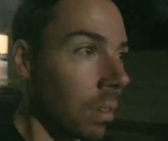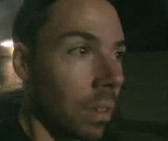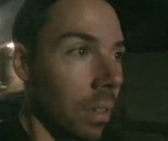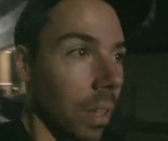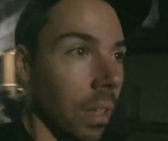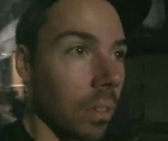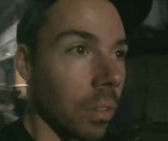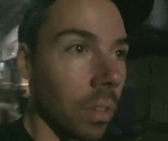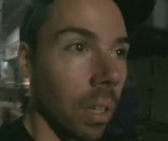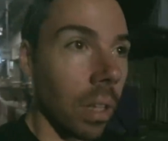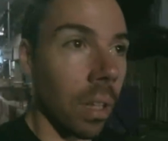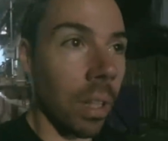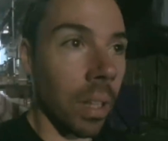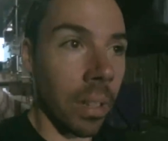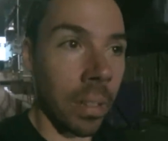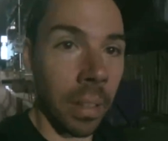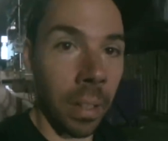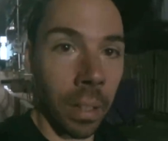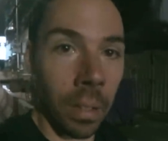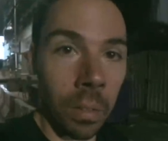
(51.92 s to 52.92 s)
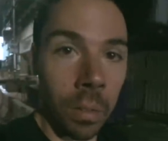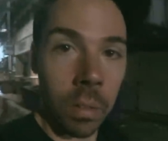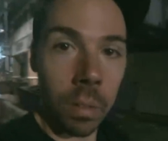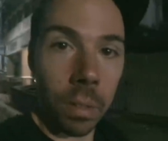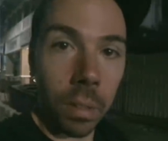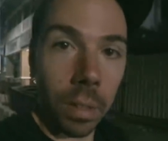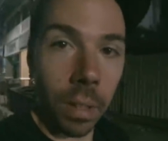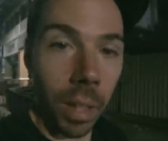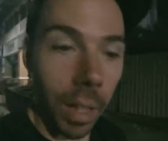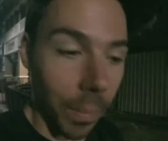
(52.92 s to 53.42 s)
That's all I know.
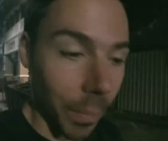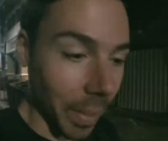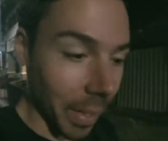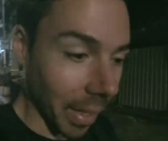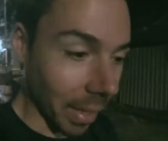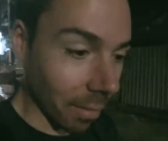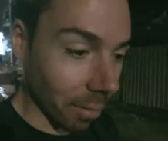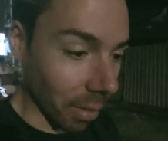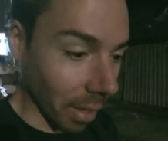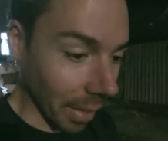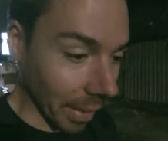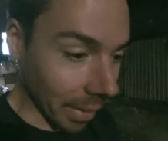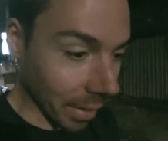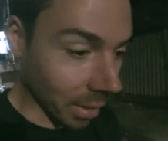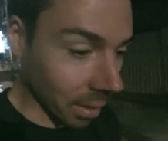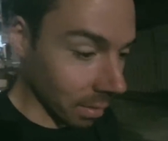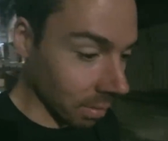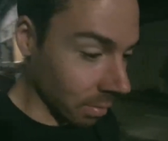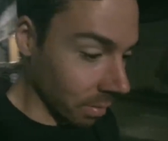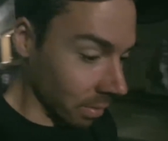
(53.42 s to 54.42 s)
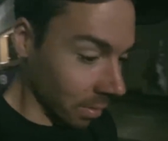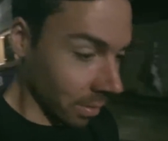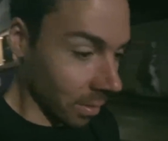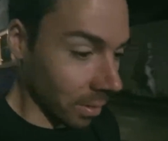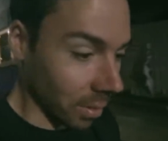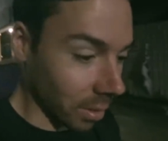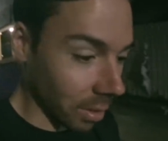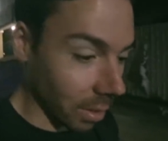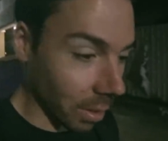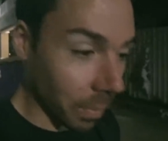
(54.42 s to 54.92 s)
I'm in Iraq.
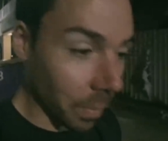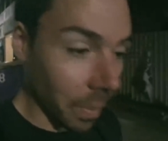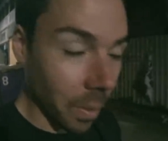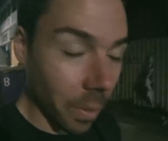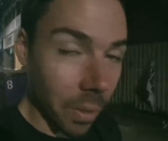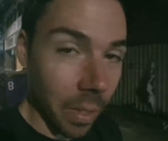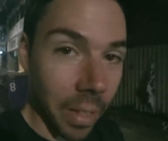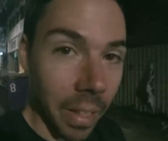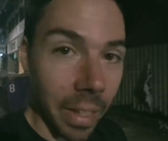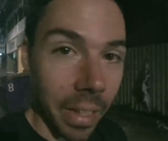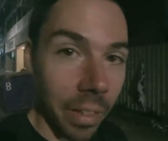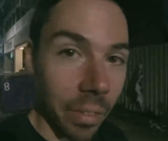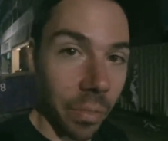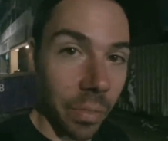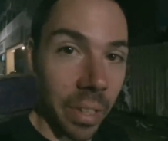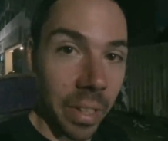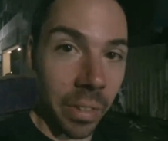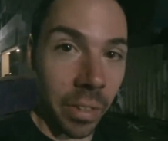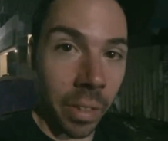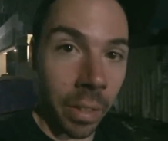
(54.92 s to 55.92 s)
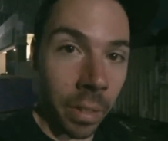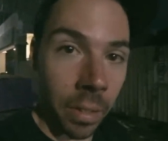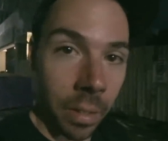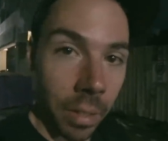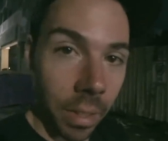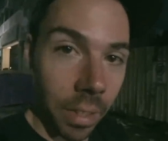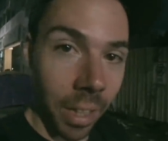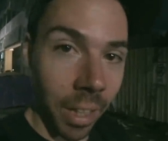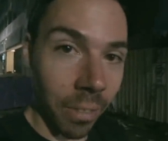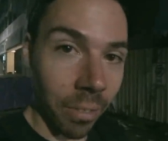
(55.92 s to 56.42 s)
So I'm going to get a visa
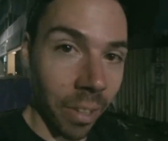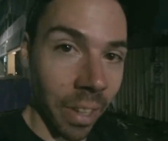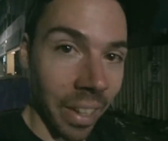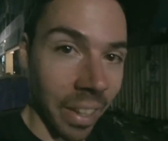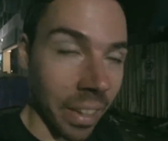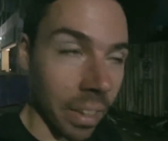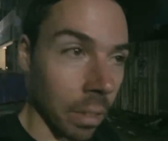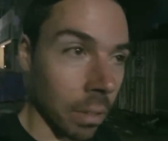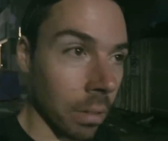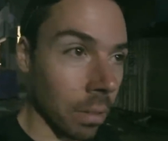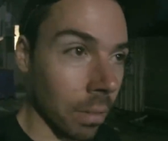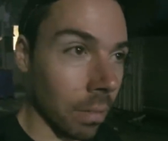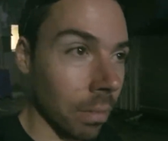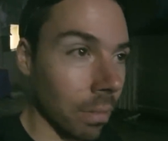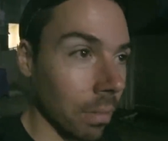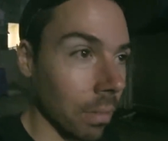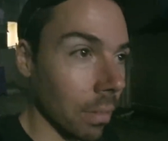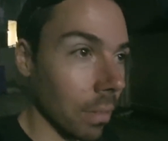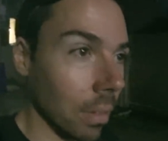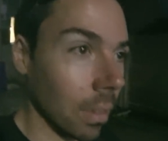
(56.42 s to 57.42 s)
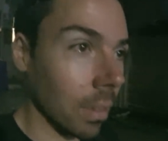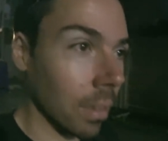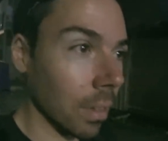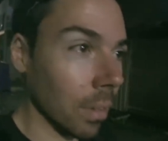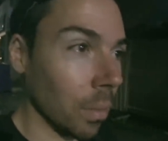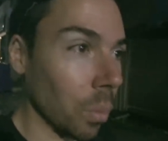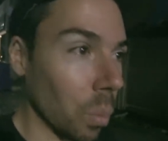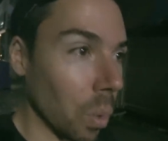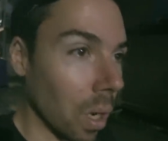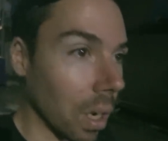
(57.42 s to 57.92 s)
in Iraq.
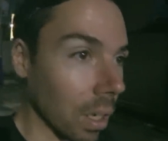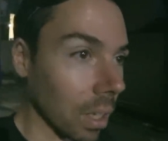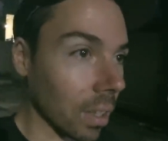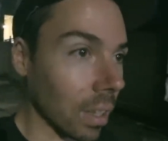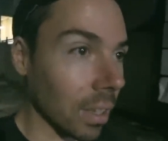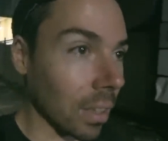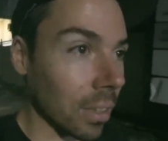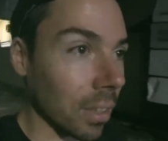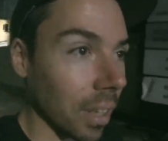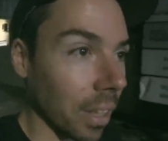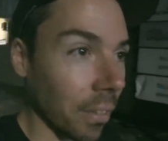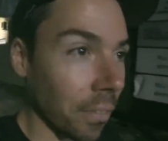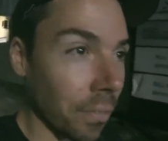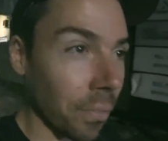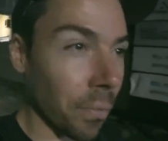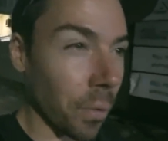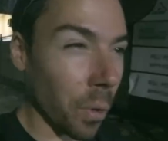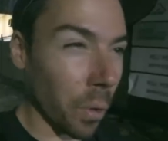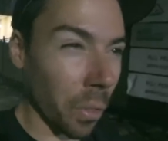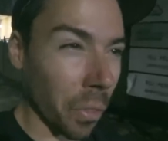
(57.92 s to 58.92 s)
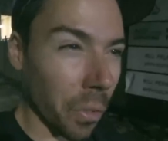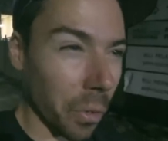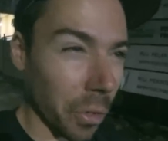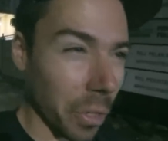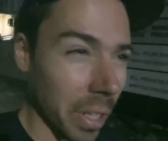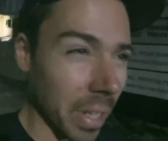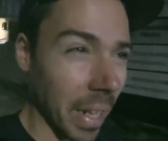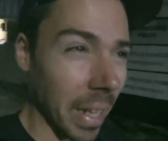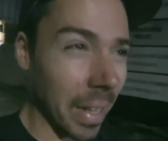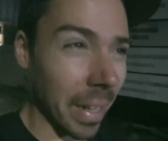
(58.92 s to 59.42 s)
Walking, it's like four
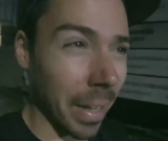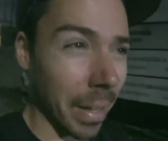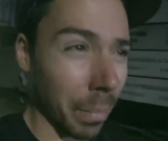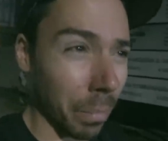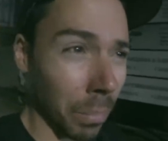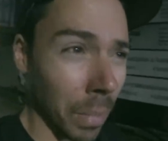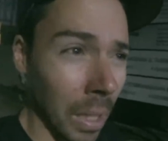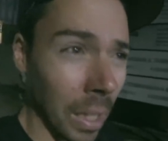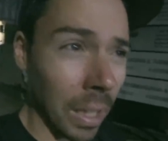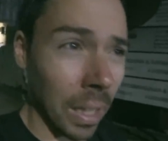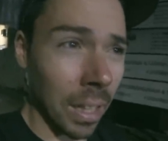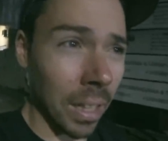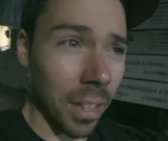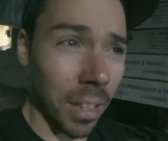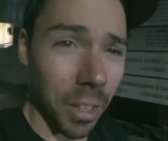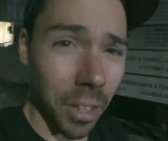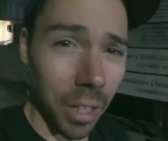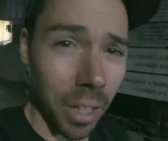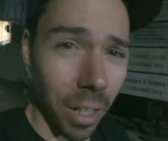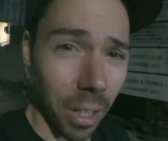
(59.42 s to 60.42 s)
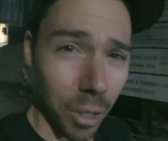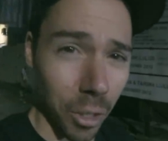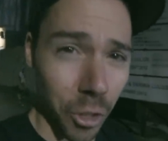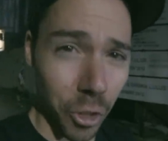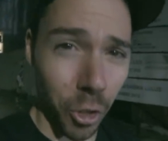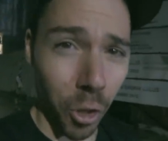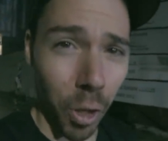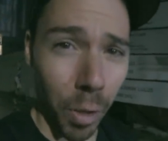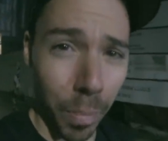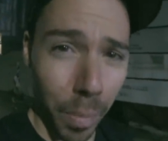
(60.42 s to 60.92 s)
thirty a.m. You gotta
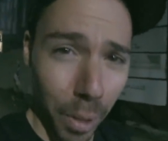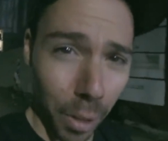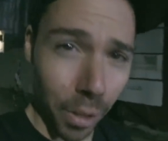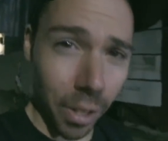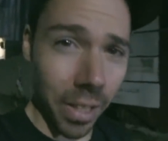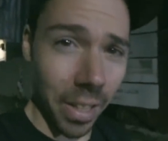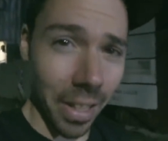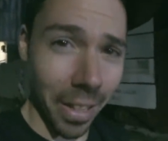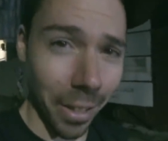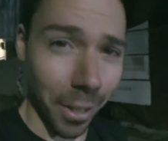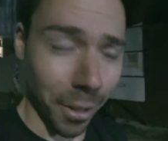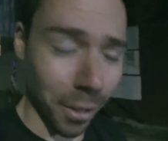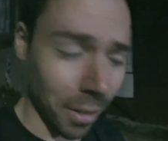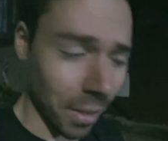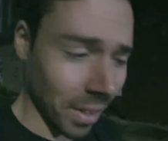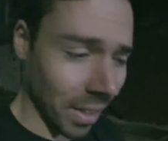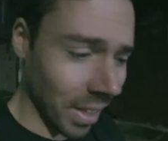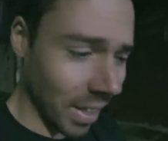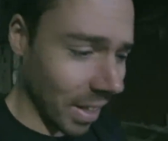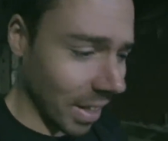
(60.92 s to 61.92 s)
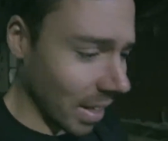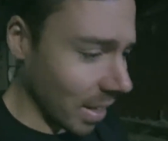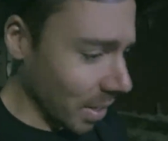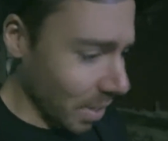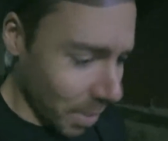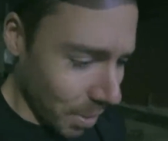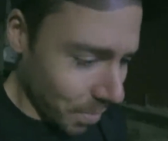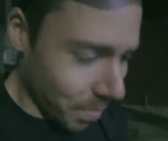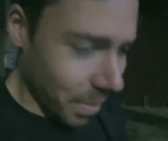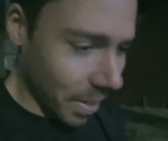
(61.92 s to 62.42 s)
show up early there
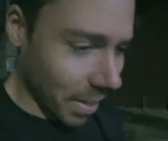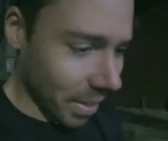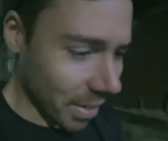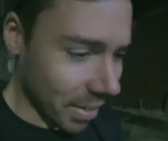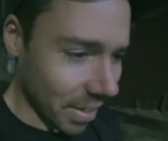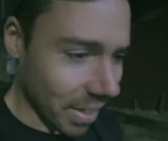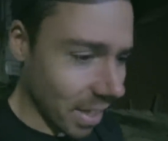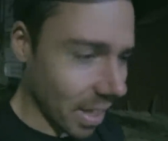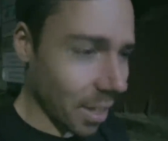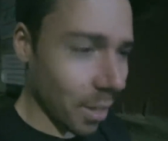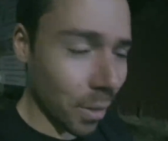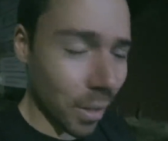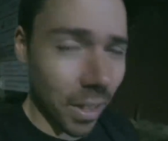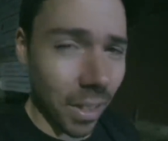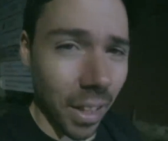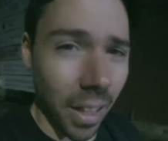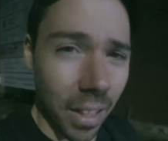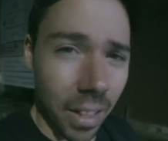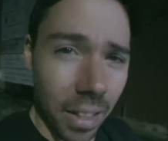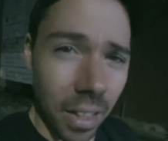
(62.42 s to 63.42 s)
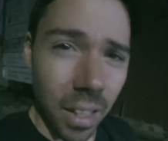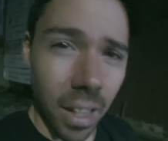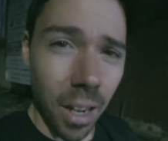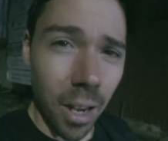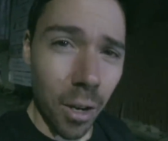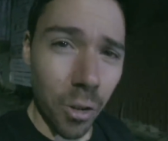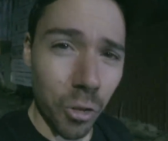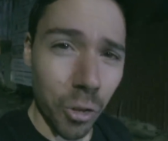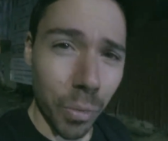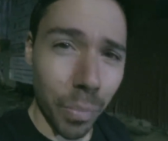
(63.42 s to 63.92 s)
because they only let one
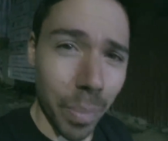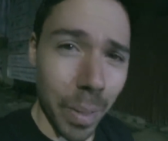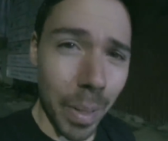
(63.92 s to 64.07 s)
hundred